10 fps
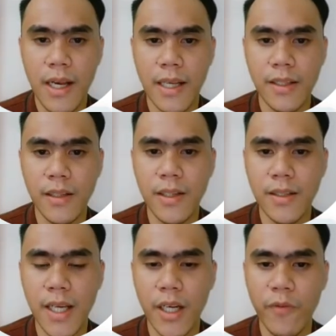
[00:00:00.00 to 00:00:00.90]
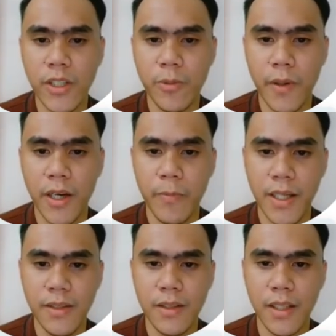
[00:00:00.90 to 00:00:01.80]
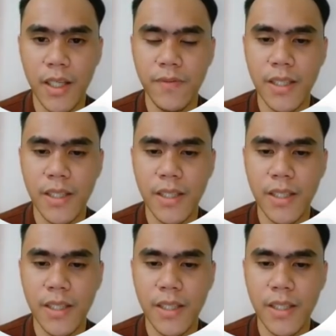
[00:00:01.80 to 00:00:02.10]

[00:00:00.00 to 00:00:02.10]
and the design of experiments gives